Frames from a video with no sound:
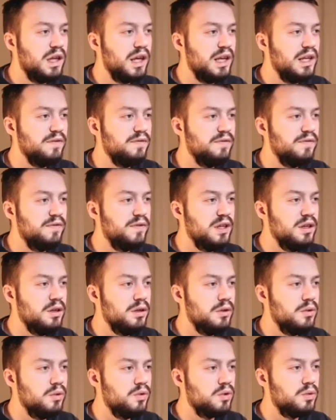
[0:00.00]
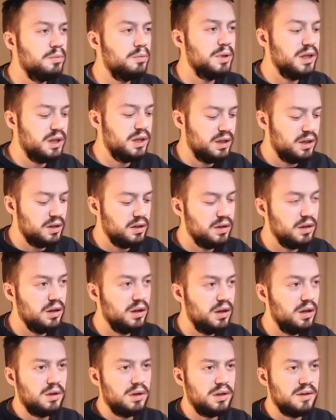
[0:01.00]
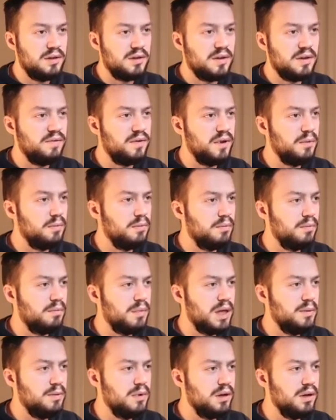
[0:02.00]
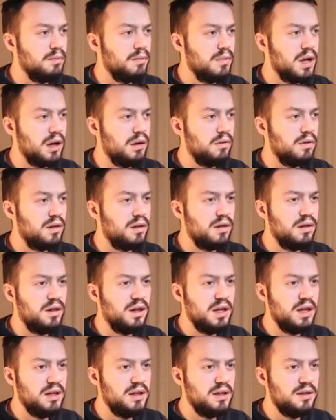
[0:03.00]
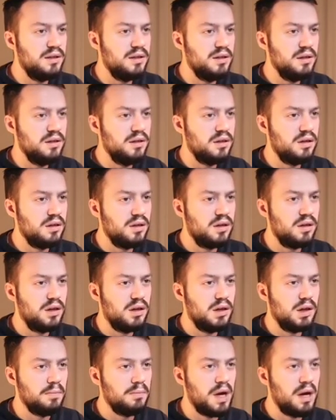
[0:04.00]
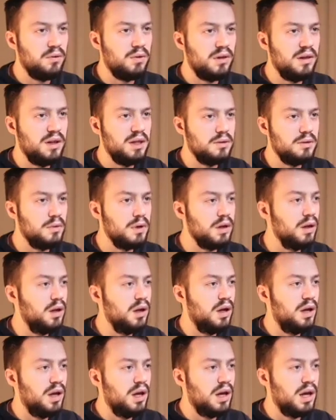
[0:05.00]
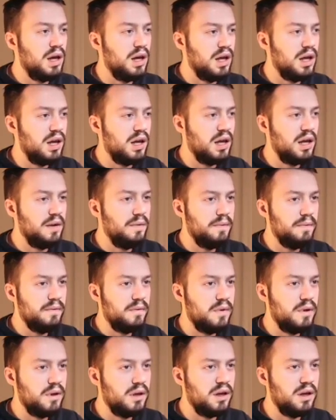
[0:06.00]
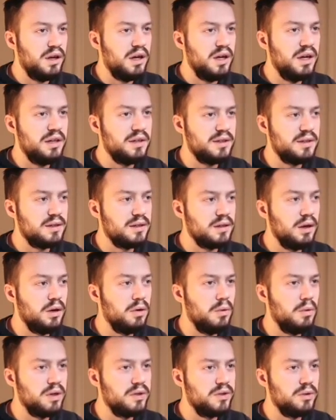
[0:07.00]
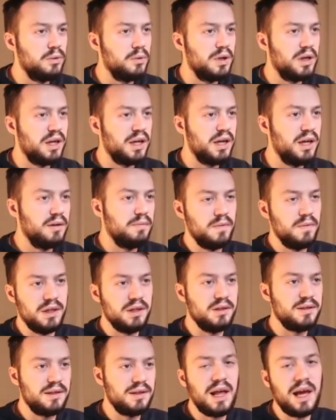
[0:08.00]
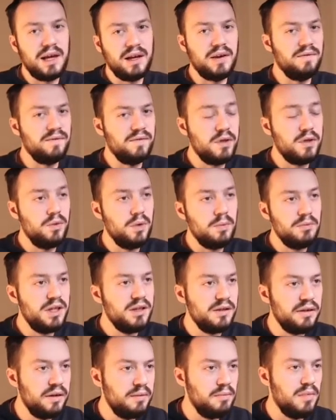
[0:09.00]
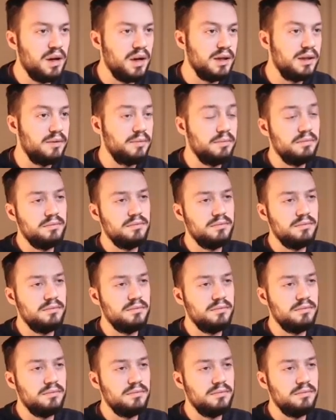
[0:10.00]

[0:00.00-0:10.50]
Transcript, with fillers: And VU speed, uh, it's something maybe about this, about this one. Uh, here it's lower, so we can, it's like a VU meter, but